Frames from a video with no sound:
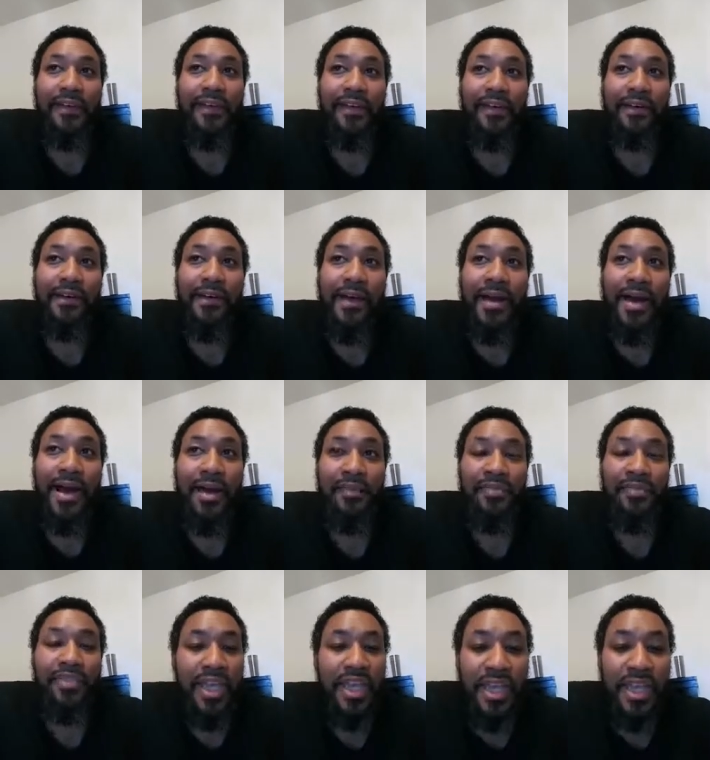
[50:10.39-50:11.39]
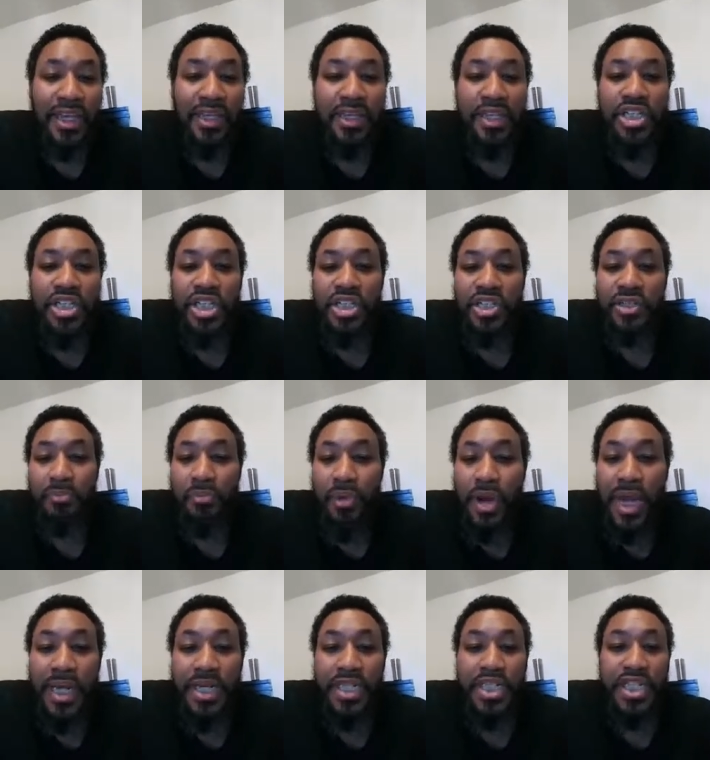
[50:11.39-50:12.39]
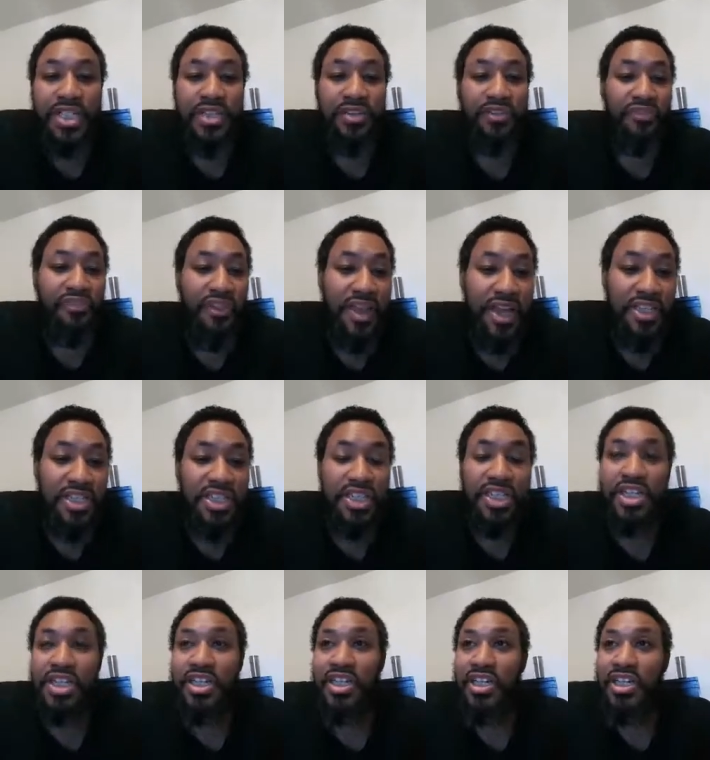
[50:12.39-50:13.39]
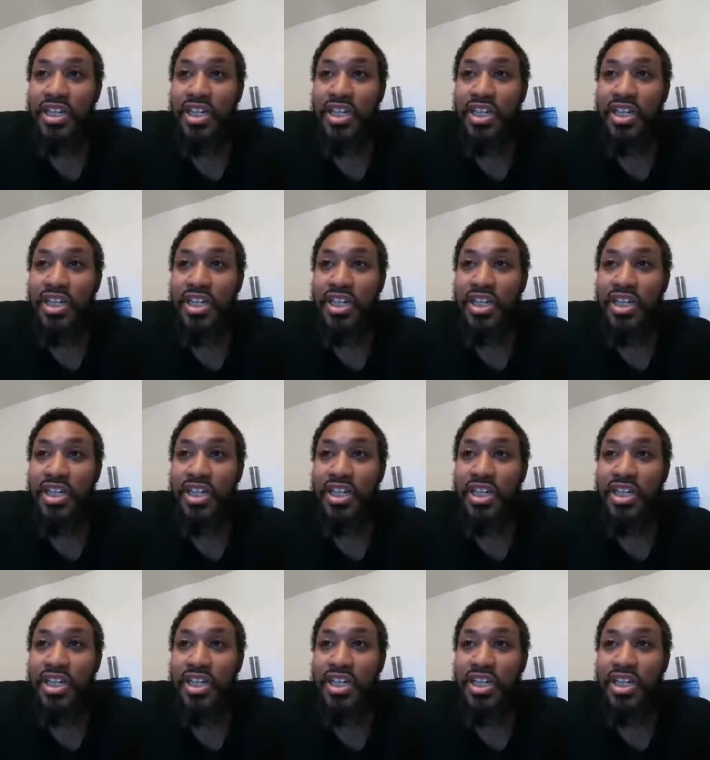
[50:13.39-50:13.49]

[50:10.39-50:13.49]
The English, the British, the French,